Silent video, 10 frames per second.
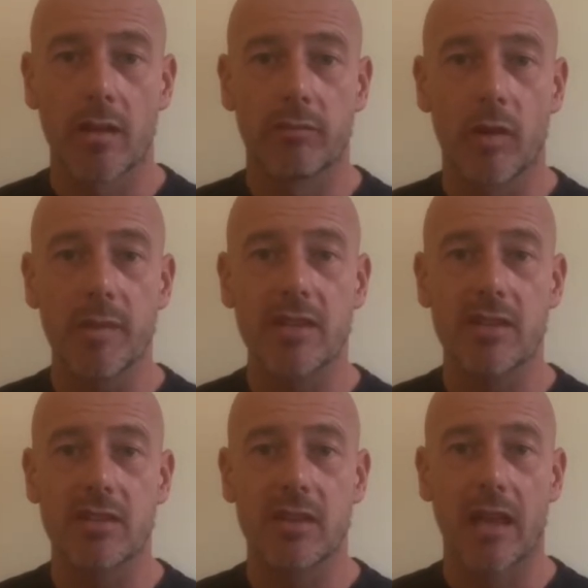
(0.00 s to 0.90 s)
From
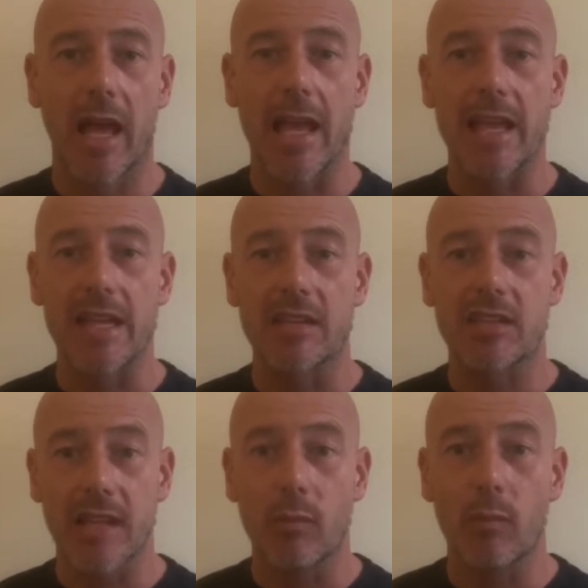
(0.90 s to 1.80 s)
this, a
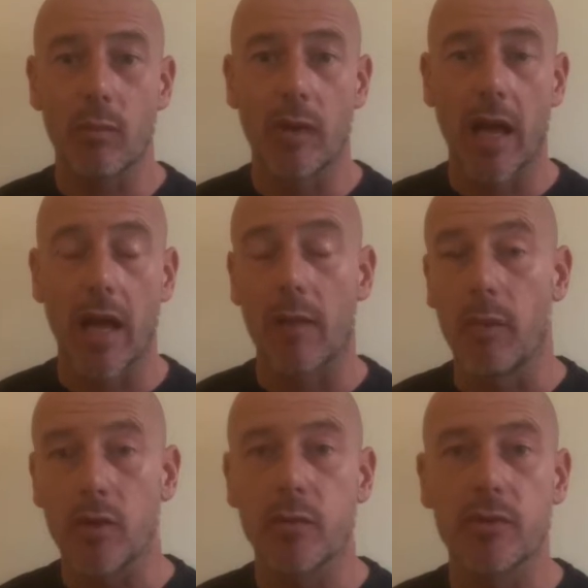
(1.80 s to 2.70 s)

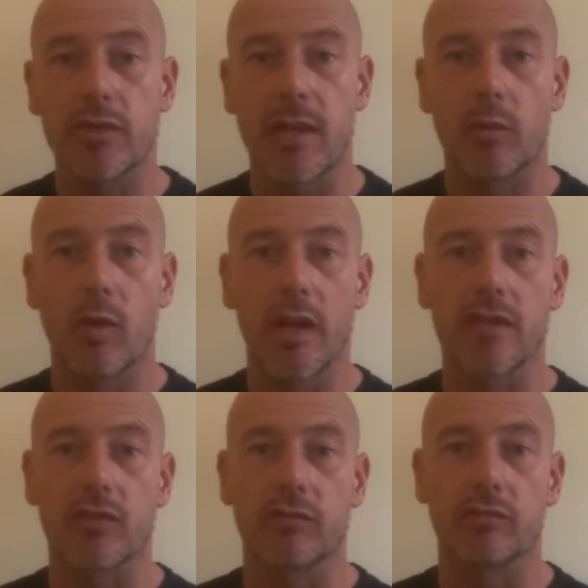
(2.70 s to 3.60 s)
multiple
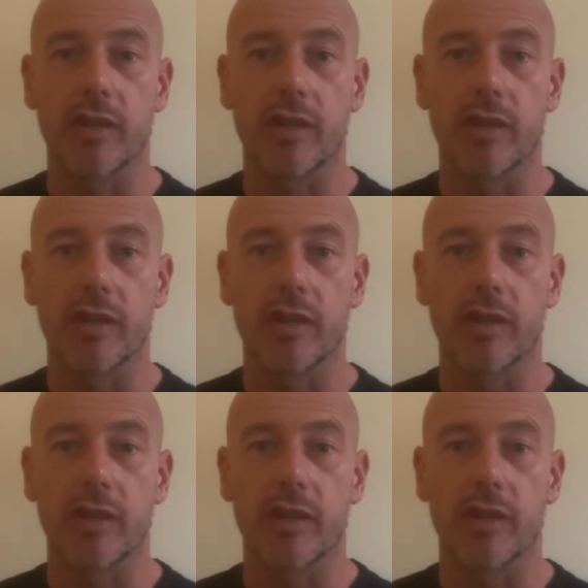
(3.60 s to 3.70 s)
stepwise